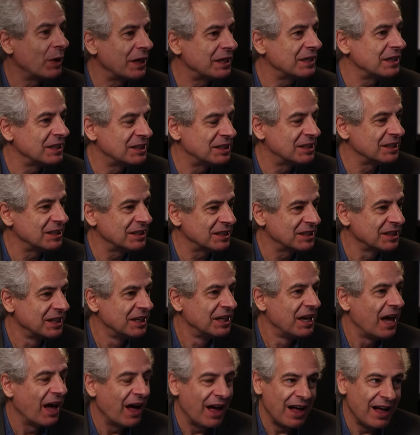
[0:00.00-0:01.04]
witnesses
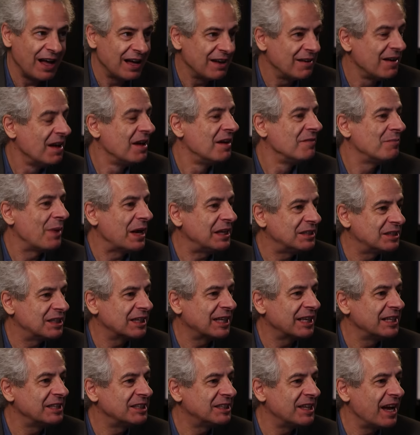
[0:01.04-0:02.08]

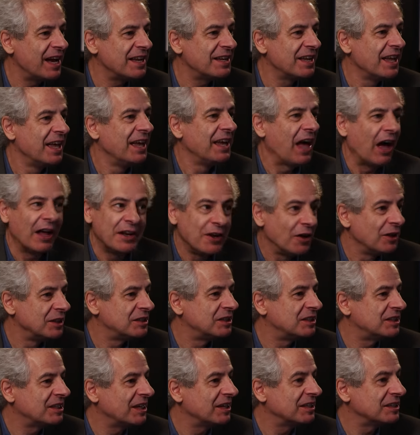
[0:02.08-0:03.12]
basically said, I know
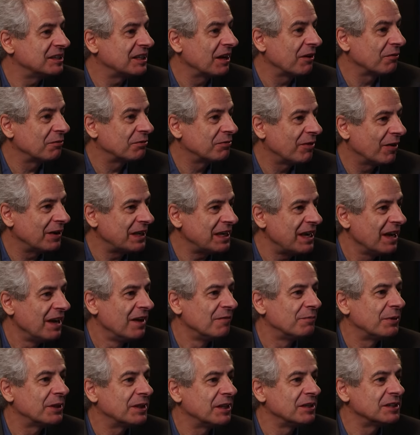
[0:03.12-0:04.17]
this is gonna sound funny,
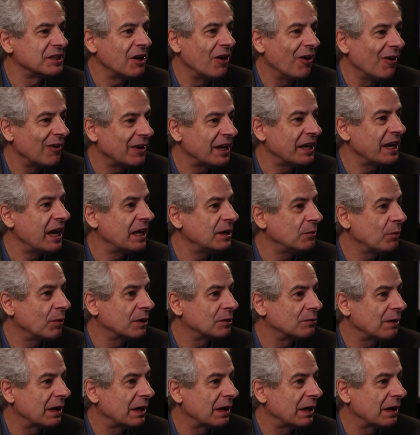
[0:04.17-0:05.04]
but there's hardly anyone